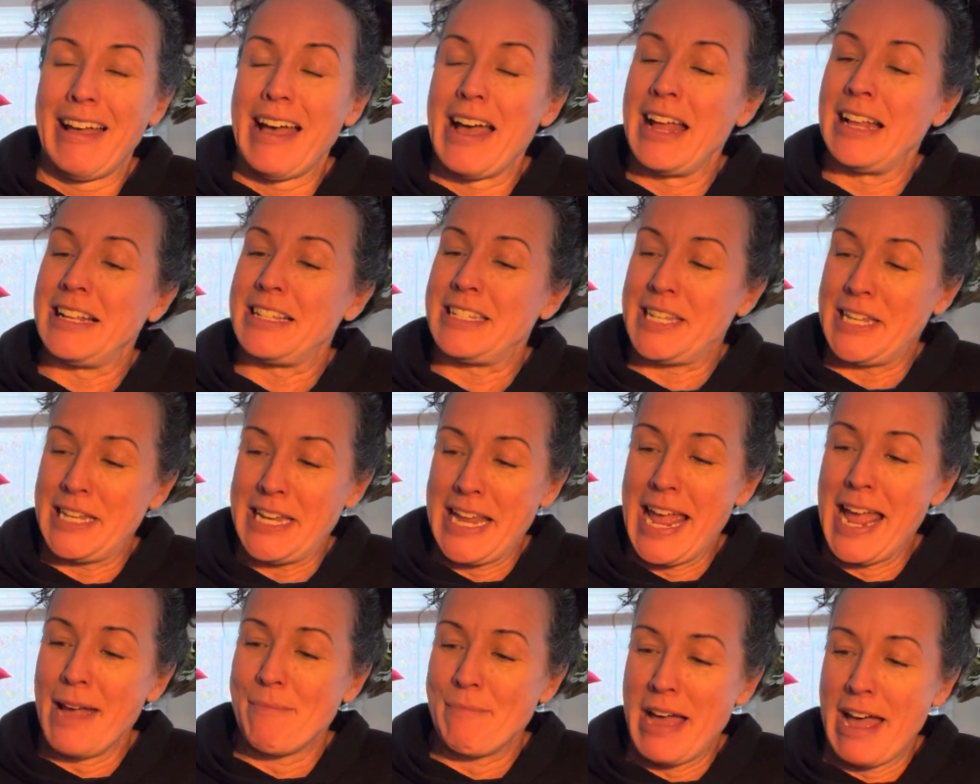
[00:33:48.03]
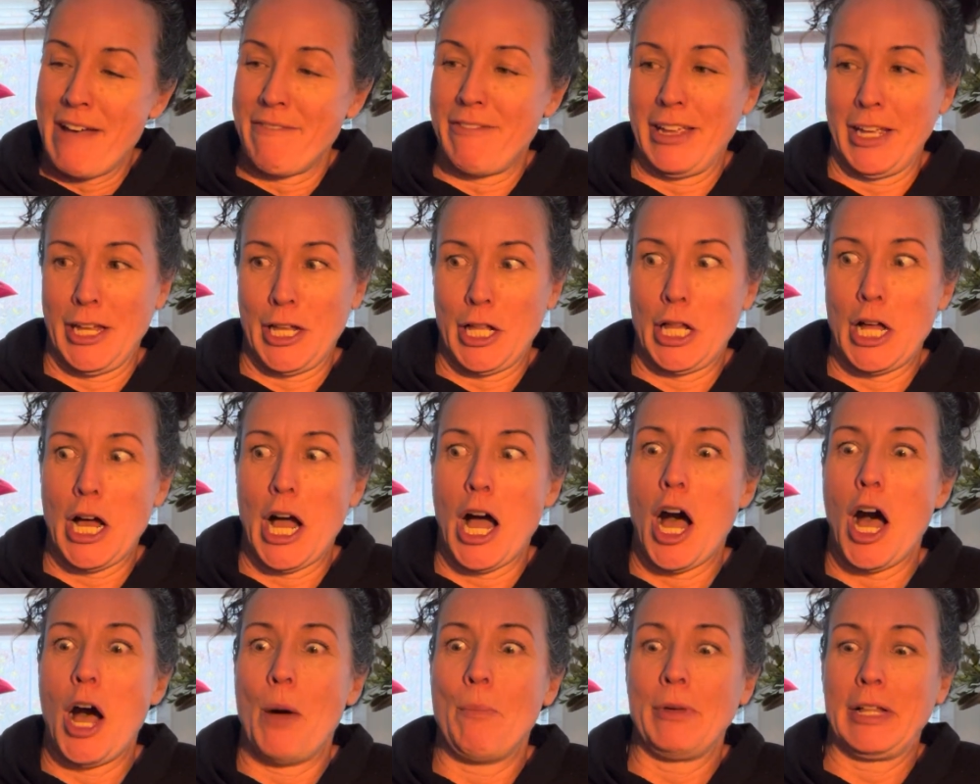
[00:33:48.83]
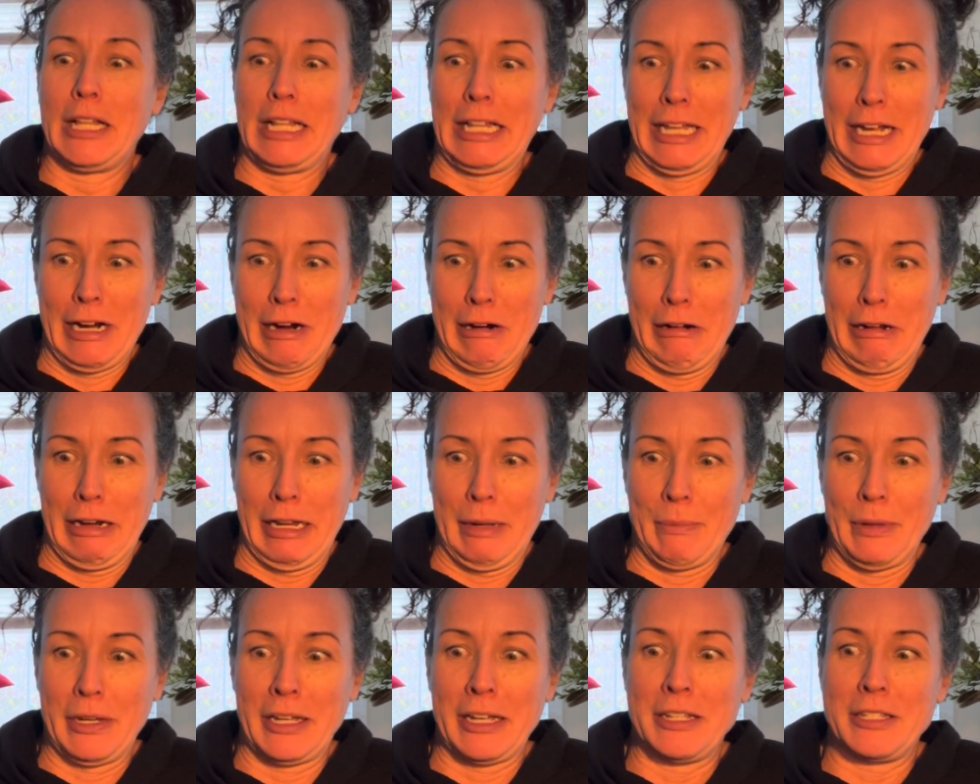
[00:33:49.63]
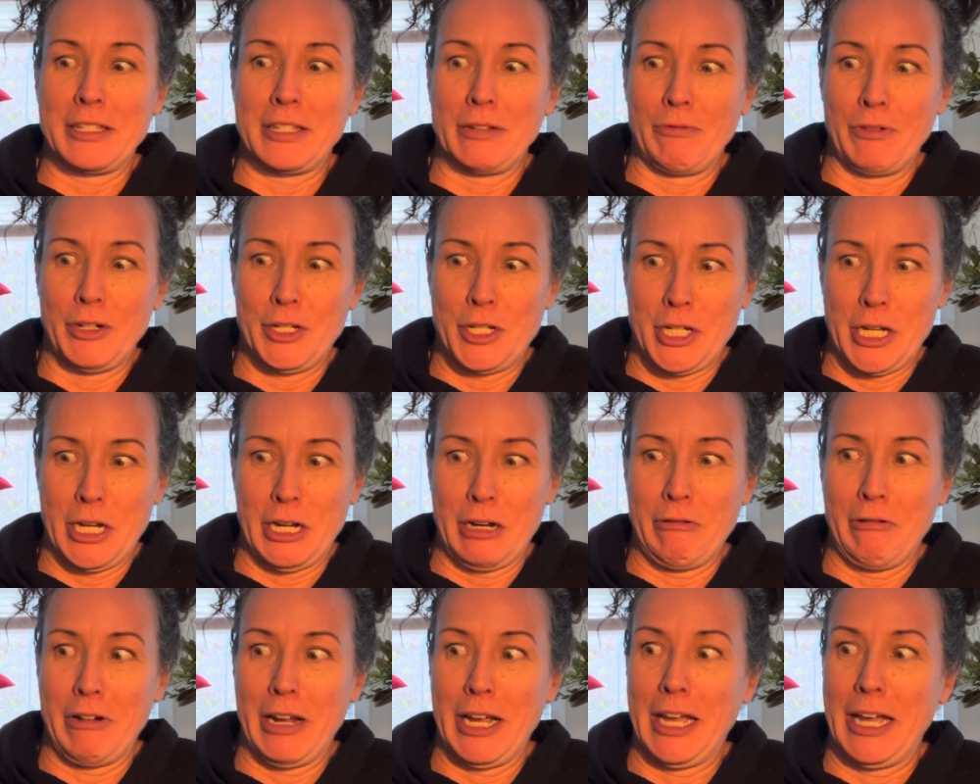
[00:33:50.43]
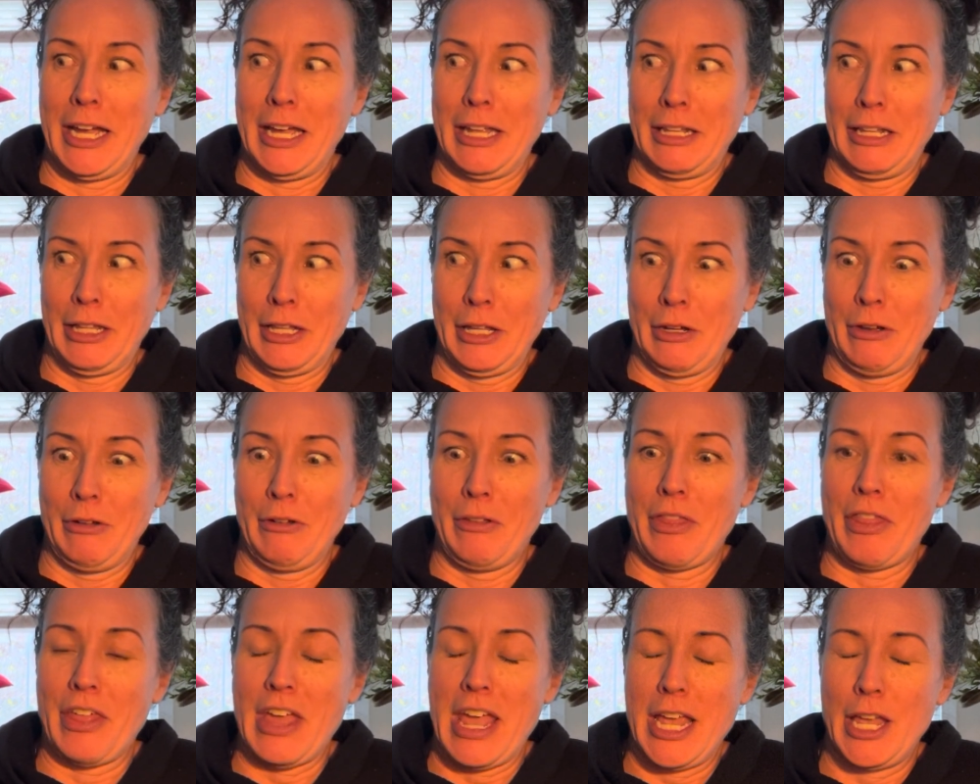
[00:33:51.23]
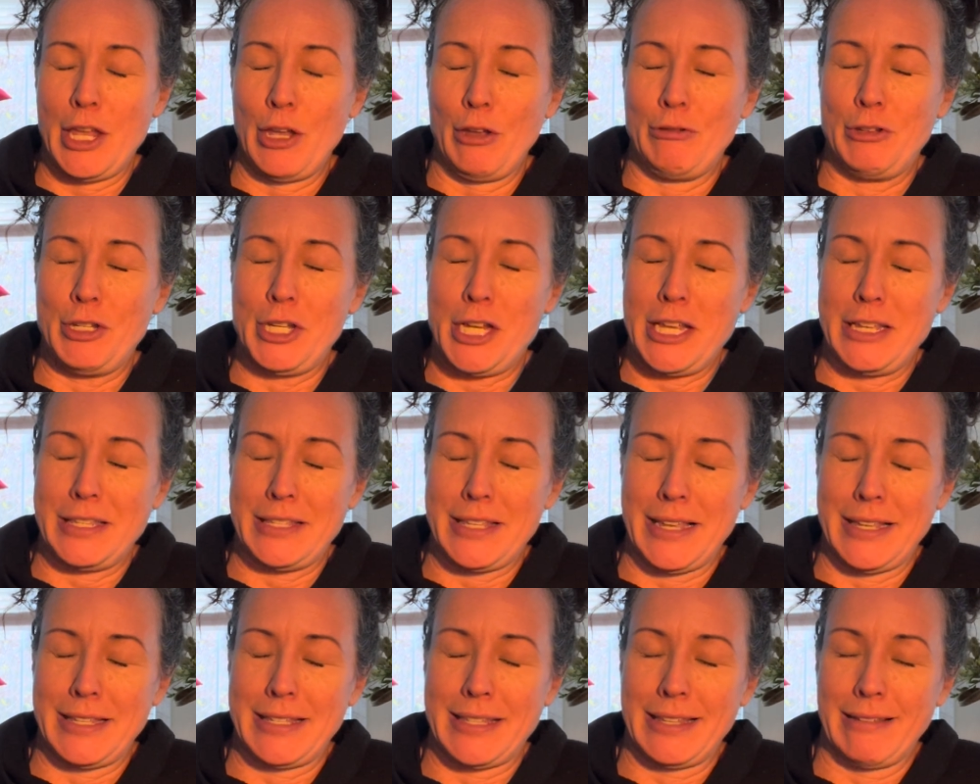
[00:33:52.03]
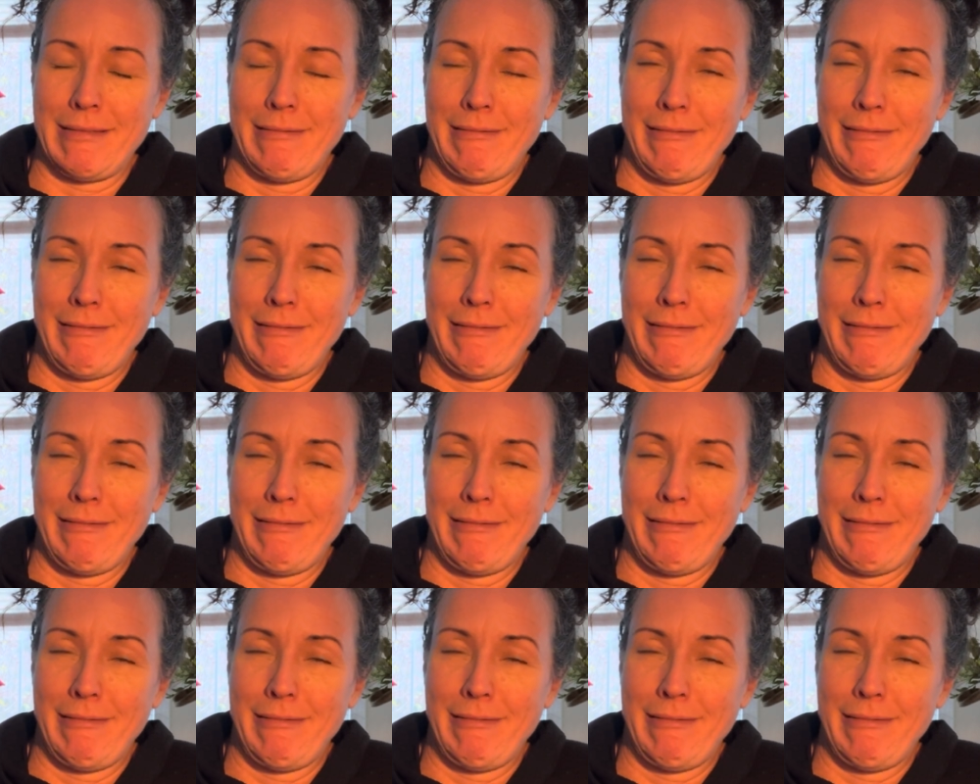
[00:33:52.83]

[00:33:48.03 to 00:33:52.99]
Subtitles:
And today I'm having calm clarity because of Regenerate and Lute. Thank you, Jesus.